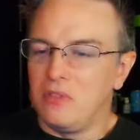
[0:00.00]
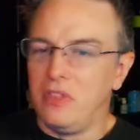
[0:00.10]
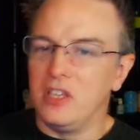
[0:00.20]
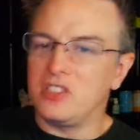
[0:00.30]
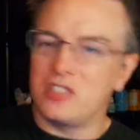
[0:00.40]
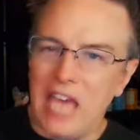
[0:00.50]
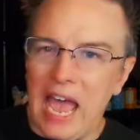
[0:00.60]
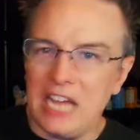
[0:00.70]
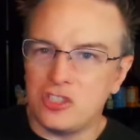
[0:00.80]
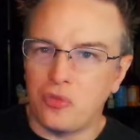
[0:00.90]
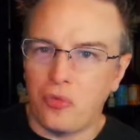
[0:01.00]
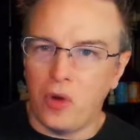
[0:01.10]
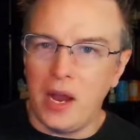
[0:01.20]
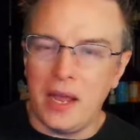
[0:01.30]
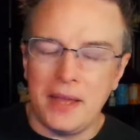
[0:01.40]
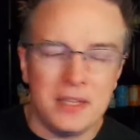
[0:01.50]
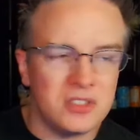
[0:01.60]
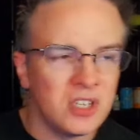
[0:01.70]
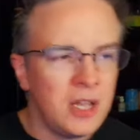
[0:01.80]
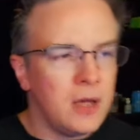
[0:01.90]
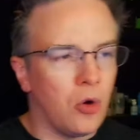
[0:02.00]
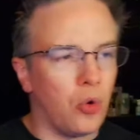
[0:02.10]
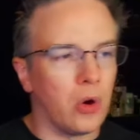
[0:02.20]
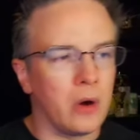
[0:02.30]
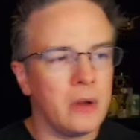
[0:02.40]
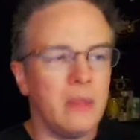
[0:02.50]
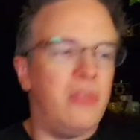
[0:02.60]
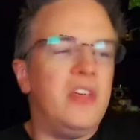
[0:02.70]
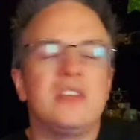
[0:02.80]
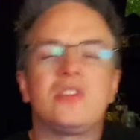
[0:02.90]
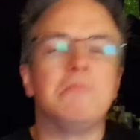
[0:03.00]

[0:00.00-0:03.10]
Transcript: this catchphrase or this